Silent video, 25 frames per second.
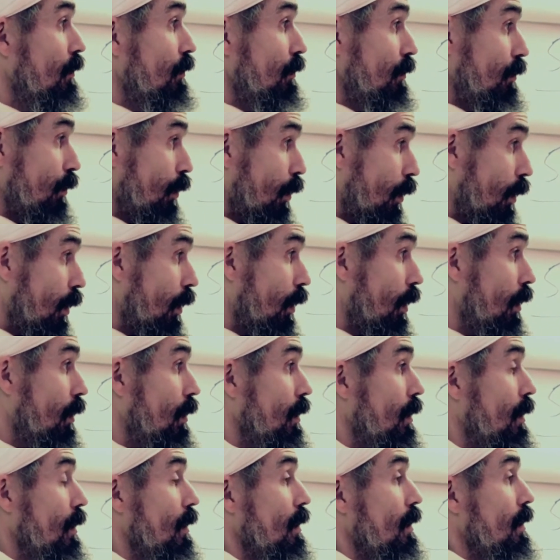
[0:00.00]
for
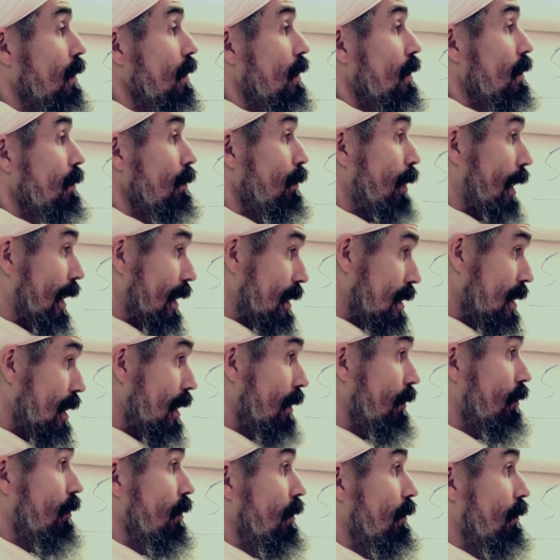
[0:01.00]

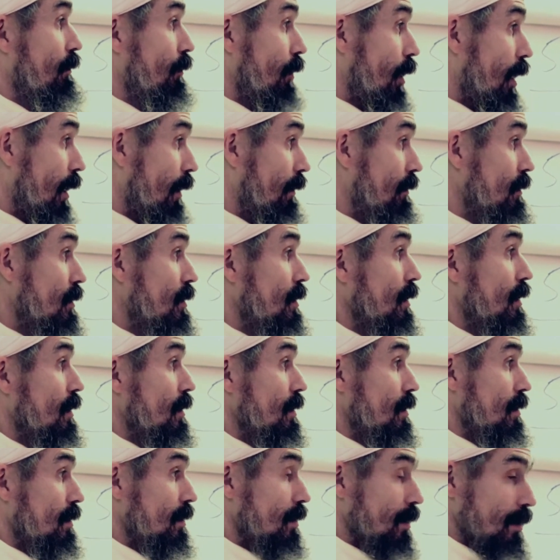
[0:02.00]
bacteria and
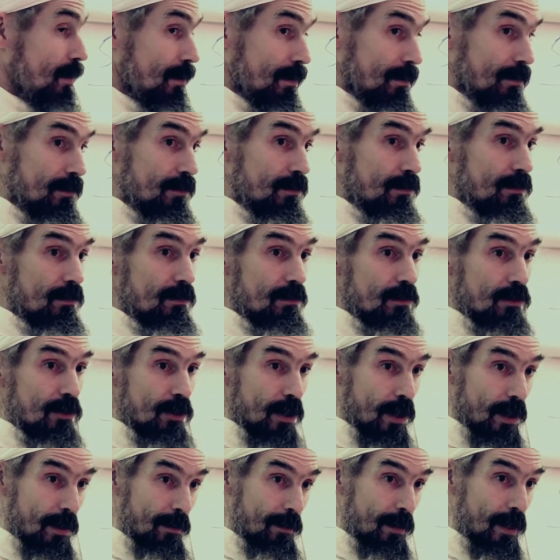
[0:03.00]
viruses to
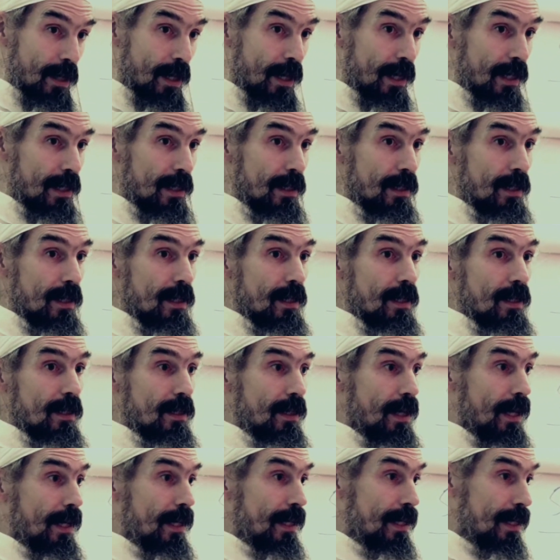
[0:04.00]
germinate
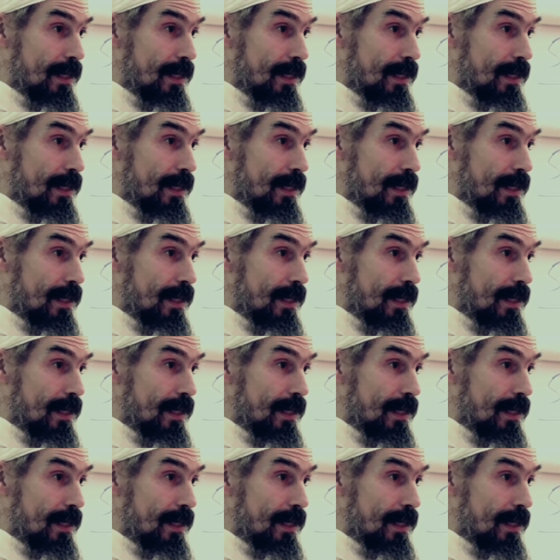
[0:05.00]
than it